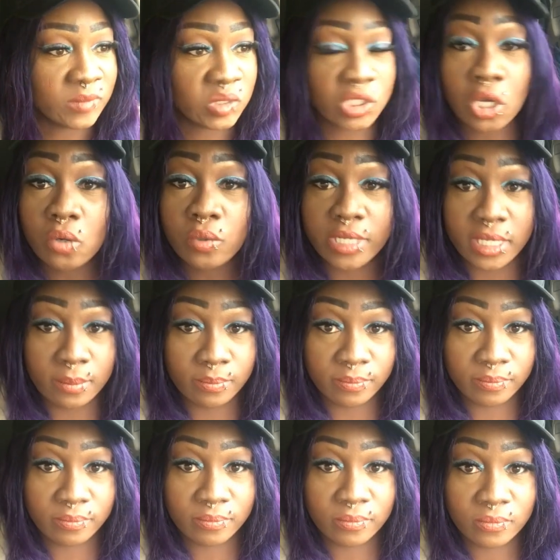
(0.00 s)
Tony,
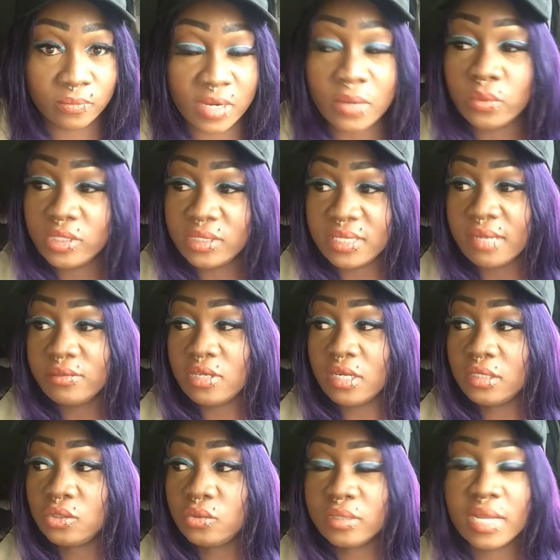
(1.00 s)
right? We'll say I was
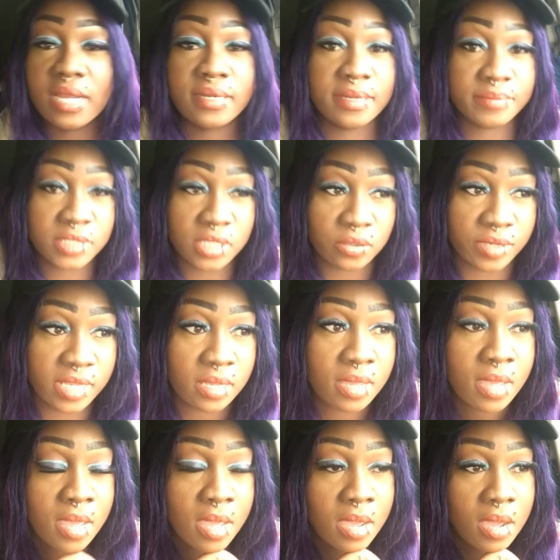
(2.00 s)
talking to a guy named Tony.
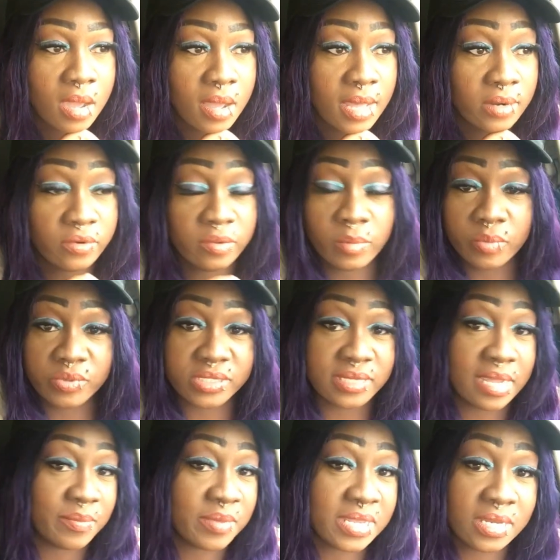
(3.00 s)
I don't remember his
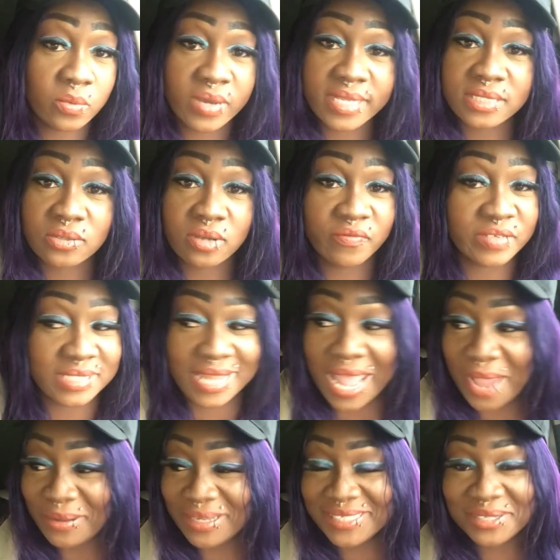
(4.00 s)
name anyway, so if it's if you
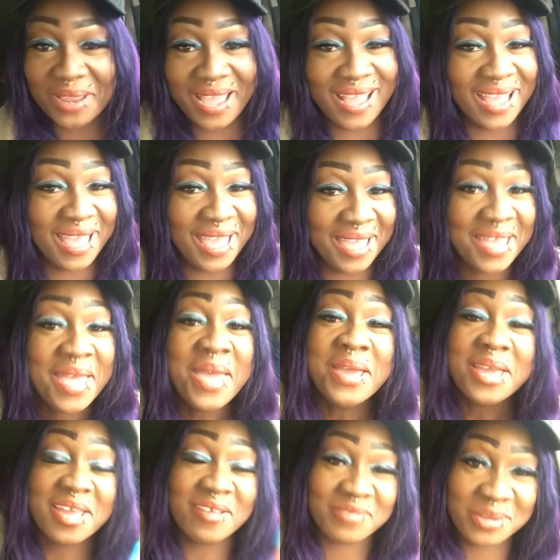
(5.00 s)
guys
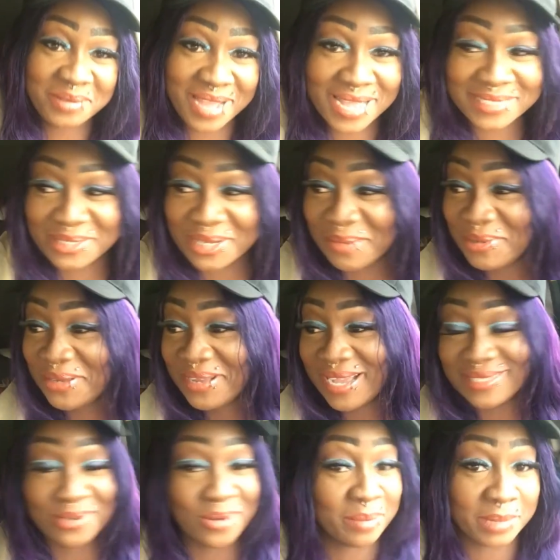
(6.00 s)
know me, you
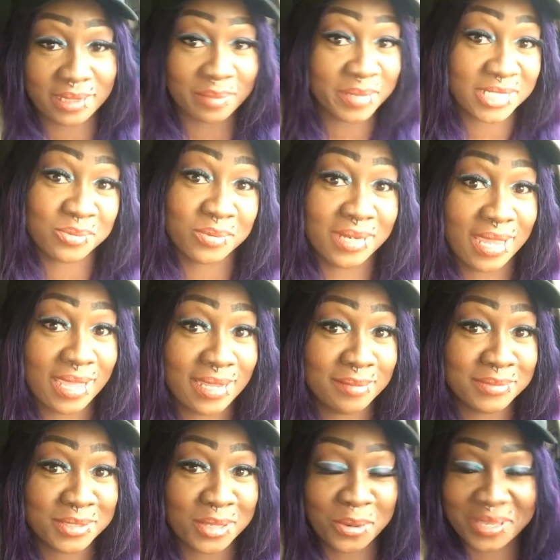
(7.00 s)
guys know I'm not the best with
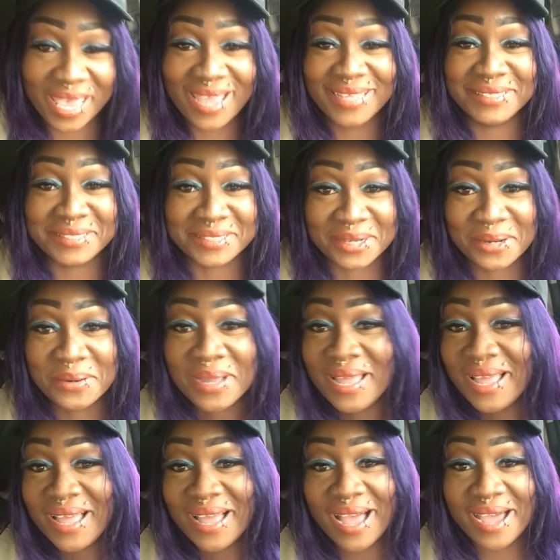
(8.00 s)
names, okay? So
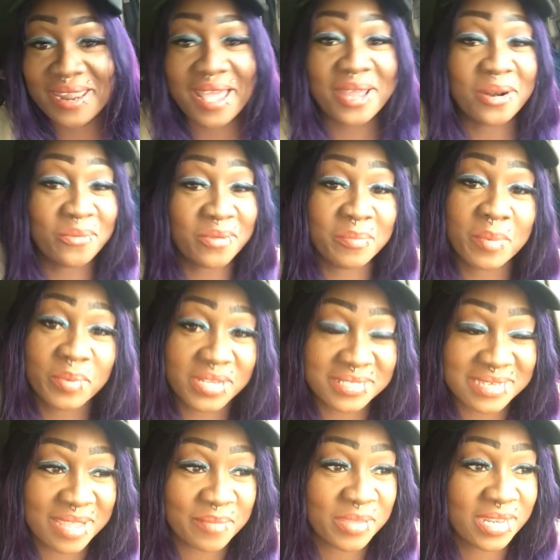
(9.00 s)
I don't remember
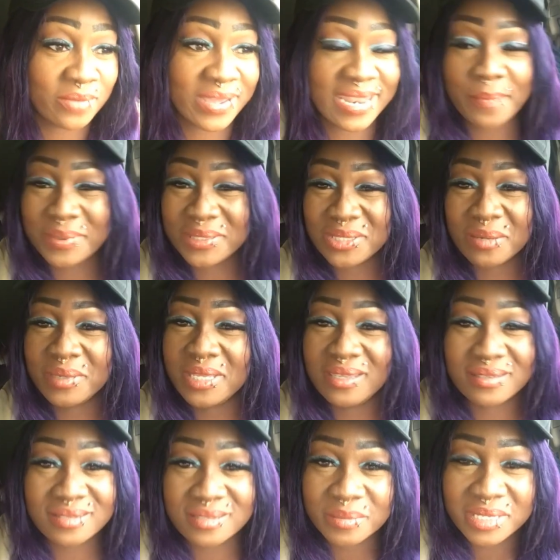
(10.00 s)
his name anyway. It happened so
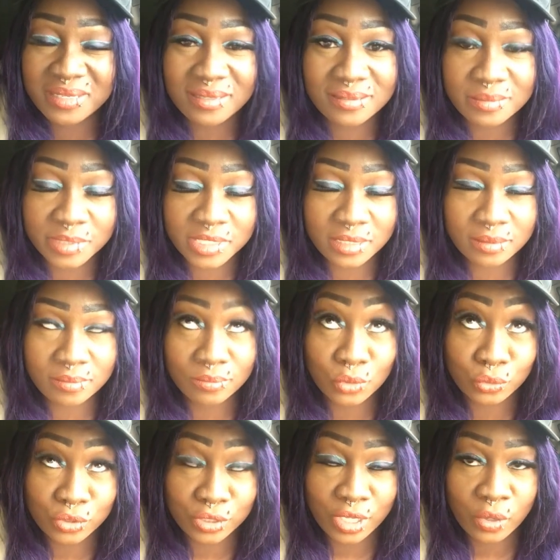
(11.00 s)
many
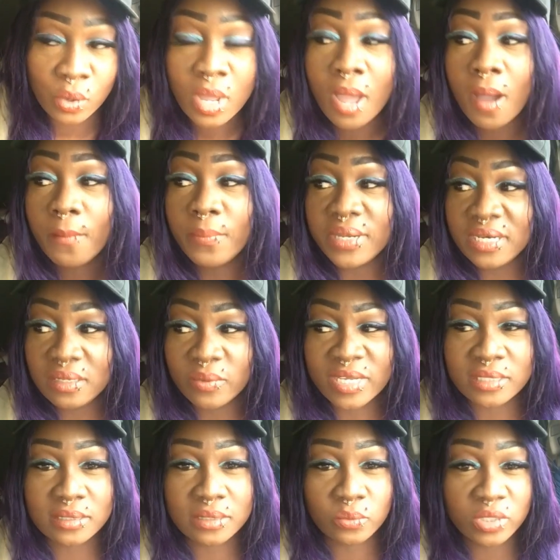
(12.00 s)
moons ago. But
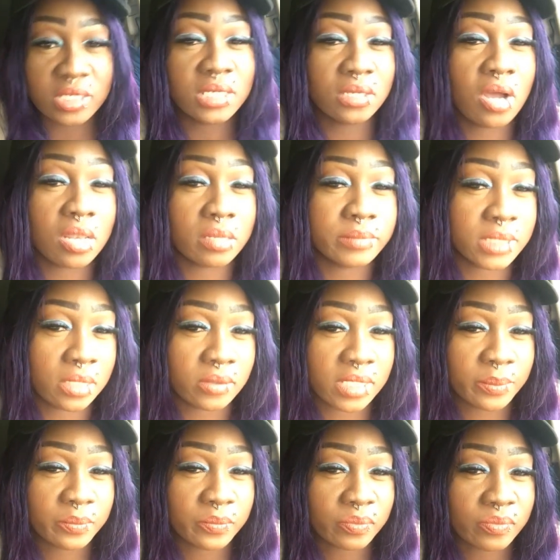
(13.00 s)
anyways, we're gonna call him
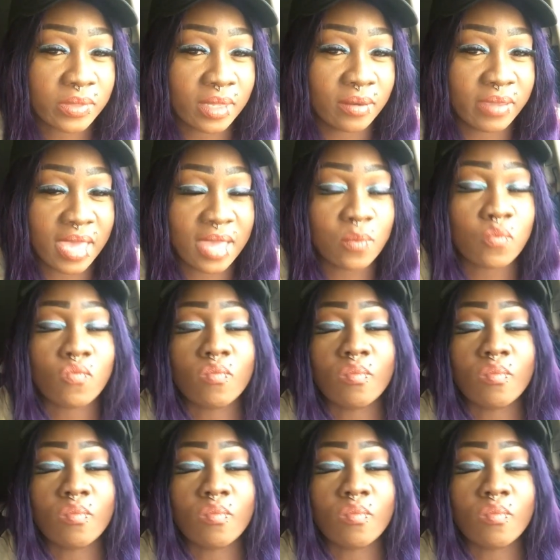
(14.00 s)
Tony, okay?